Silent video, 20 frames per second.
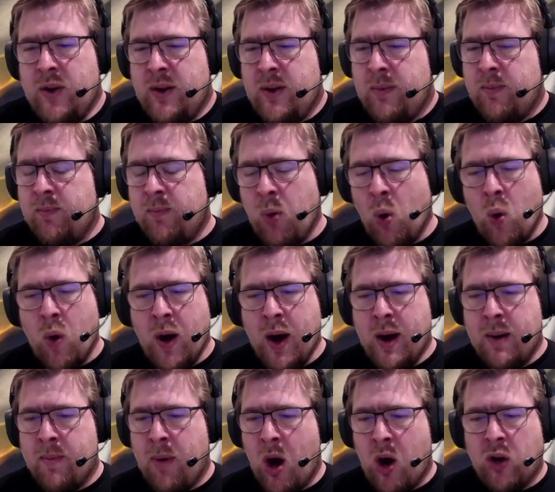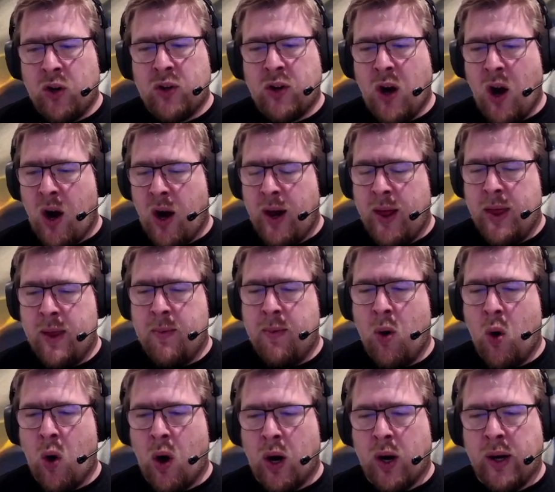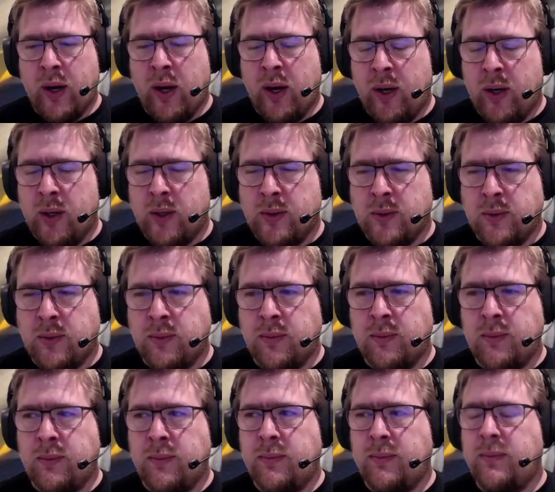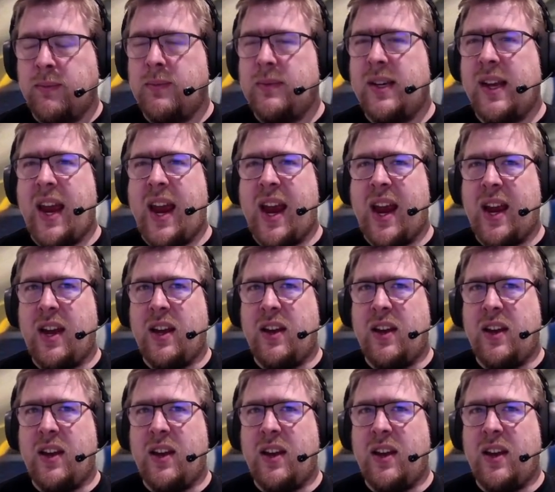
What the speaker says: boring Mars card on the board and